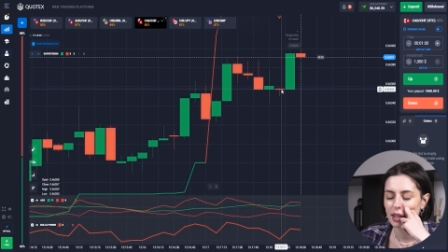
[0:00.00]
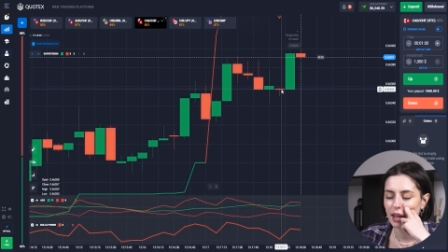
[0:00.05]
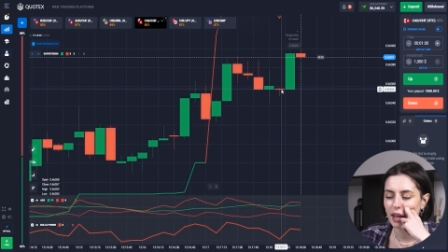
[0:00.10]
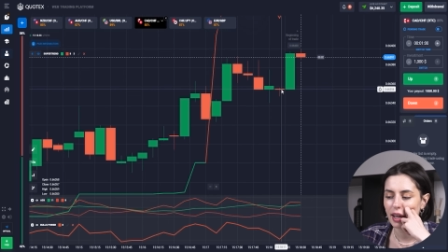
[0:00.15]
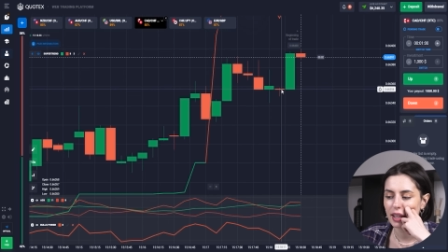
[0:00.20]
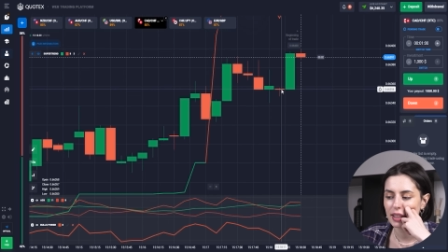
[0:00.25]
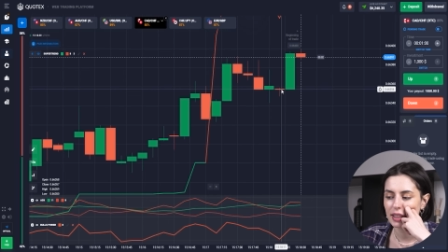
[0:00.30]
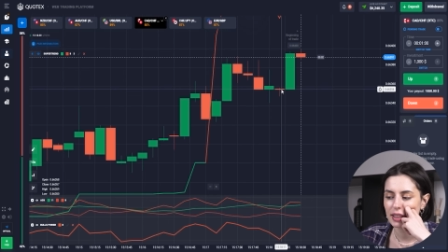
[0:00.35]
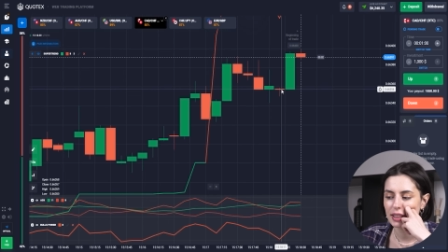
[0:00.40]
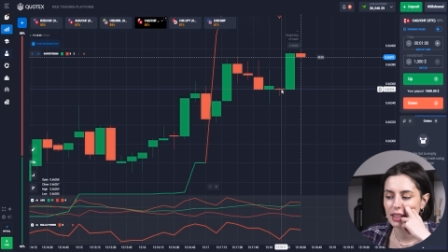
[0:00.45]

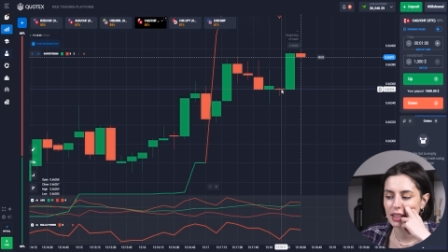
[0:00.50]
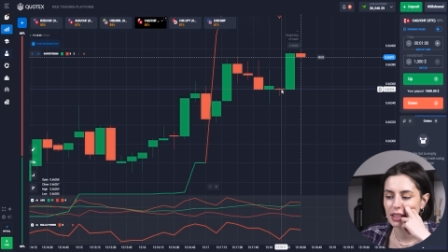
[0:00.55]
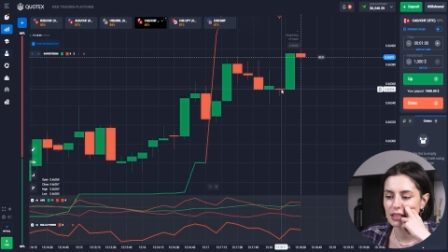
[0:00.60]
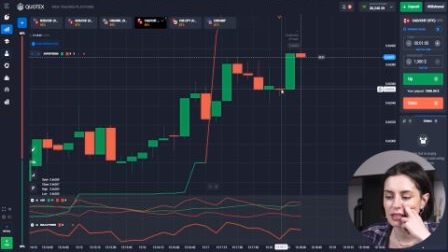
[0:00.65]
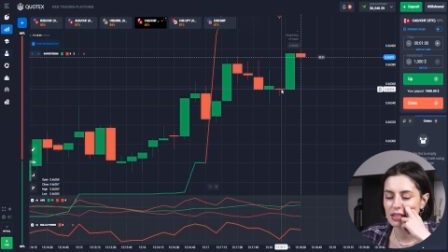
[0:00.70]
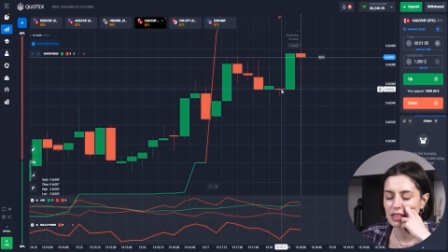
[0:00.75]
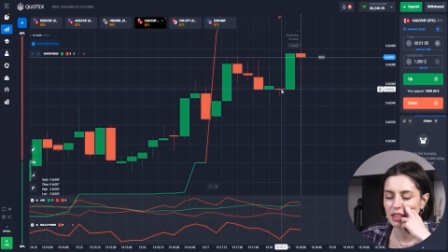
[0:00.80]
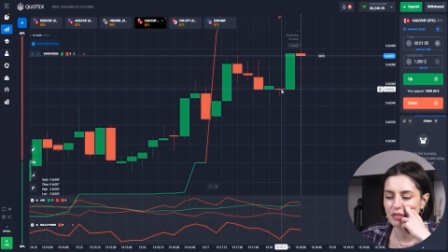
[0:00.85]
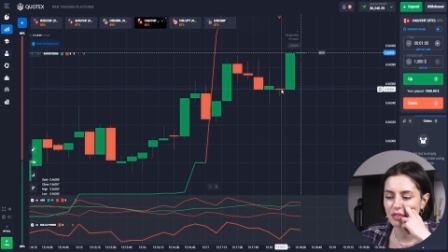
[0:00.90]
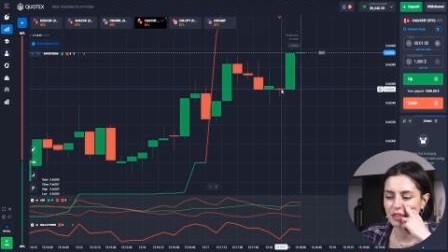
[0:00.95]
And
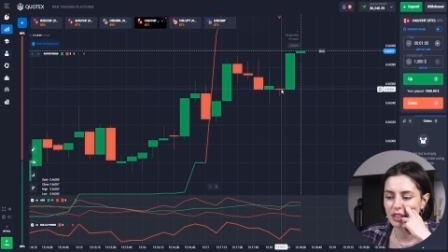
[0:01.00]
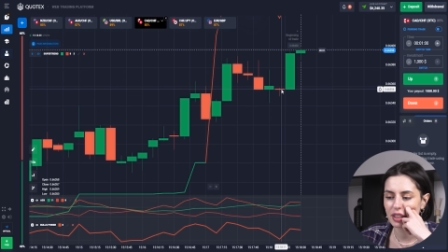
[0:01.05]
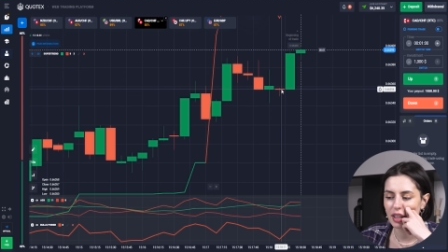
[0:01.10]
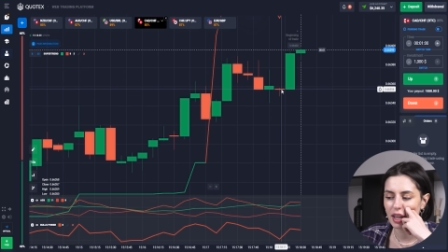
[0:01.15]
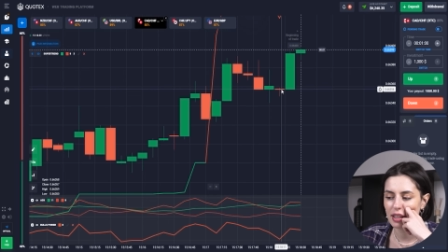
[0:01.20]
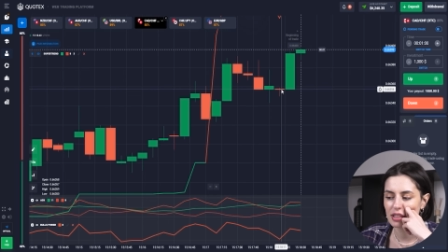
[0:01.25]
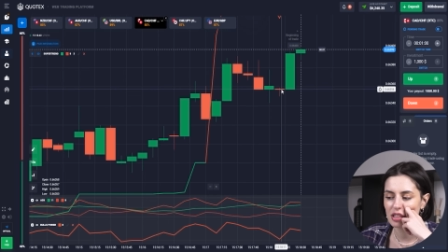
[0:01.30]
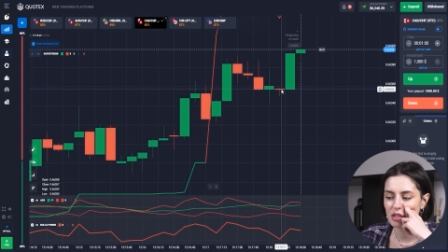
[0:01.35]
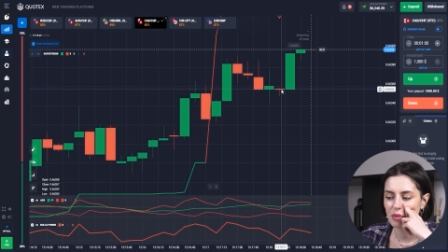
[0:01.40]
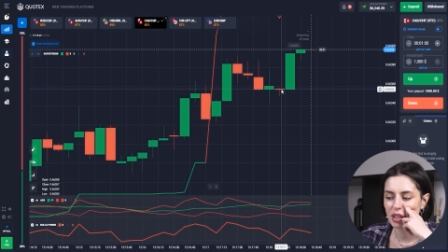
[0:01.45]
there's different
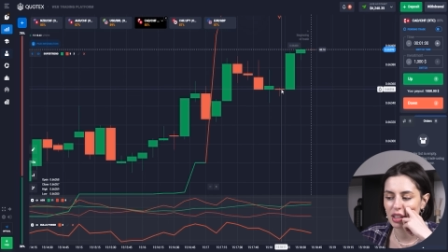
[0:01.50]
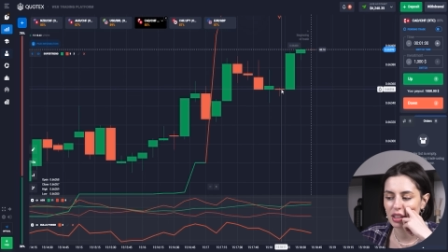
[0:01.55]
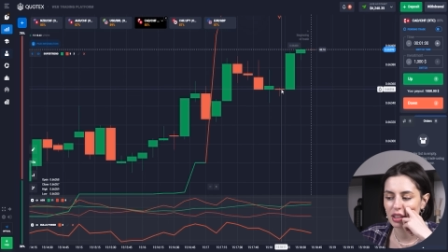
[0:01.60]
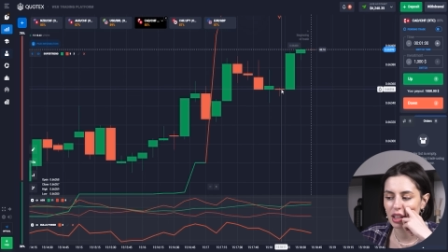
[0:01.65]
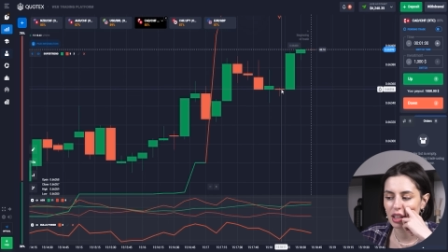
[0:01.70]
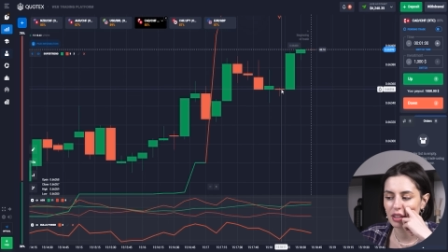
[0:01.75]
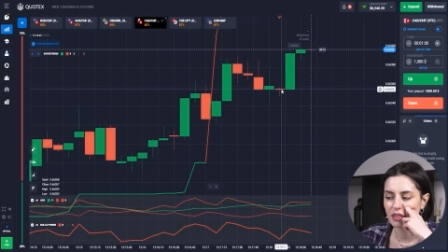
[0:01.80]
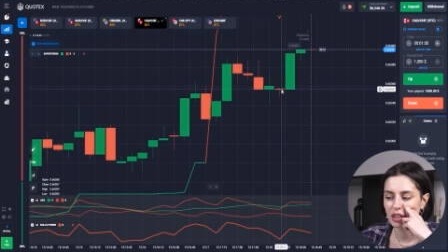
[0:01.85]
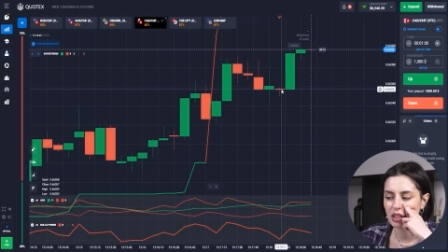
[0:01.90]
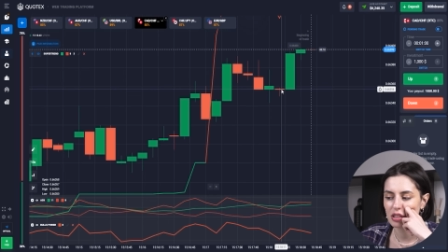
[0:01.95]
estimated
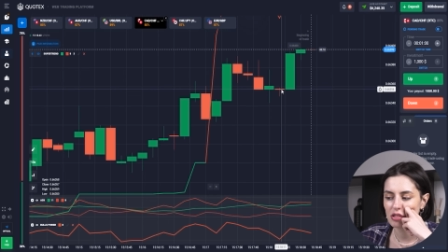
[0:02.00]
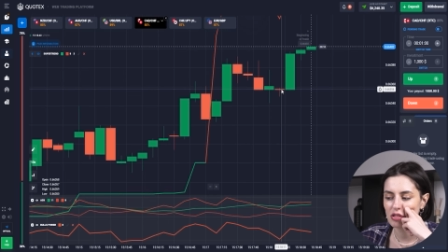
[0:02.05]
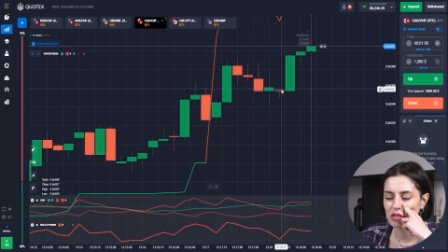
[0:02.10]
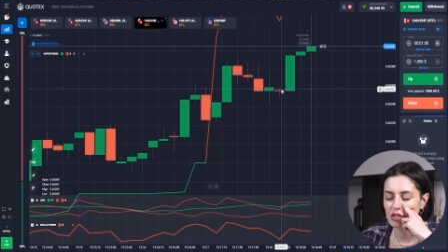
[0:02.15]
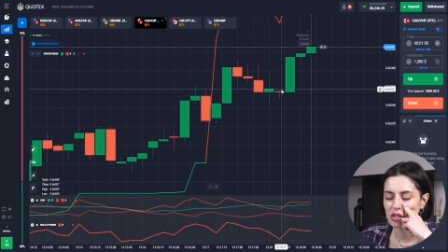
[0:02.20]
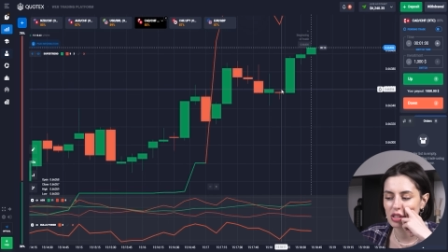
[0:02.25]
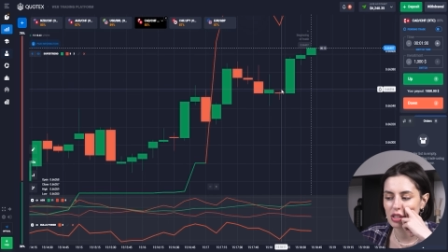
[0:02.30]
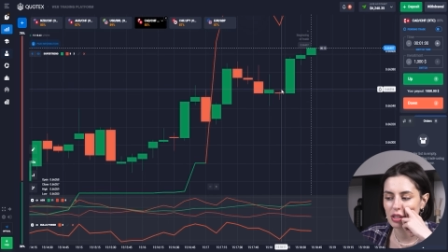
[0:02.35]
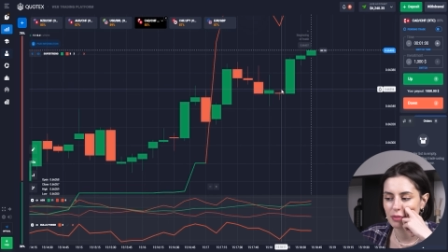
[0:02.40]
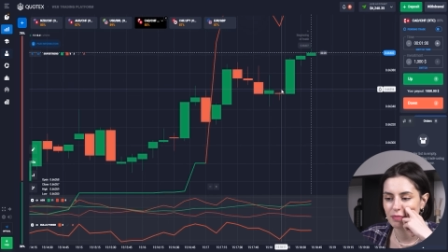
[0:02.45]

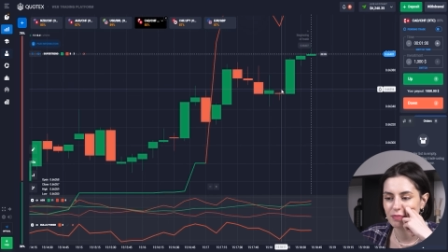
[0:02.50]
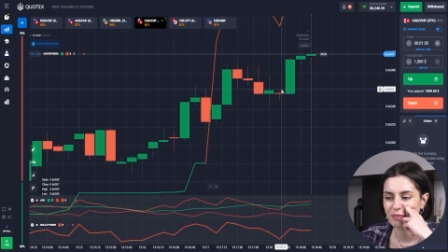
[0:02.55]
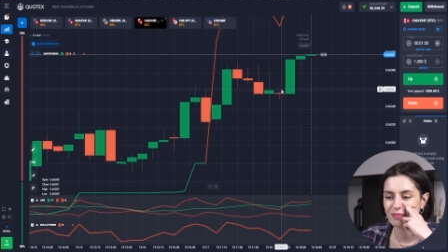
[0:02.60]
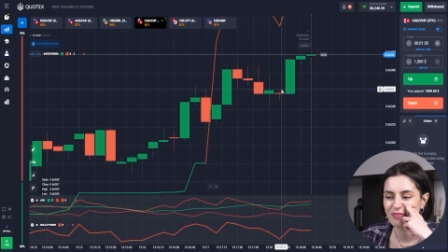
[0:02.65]
levels.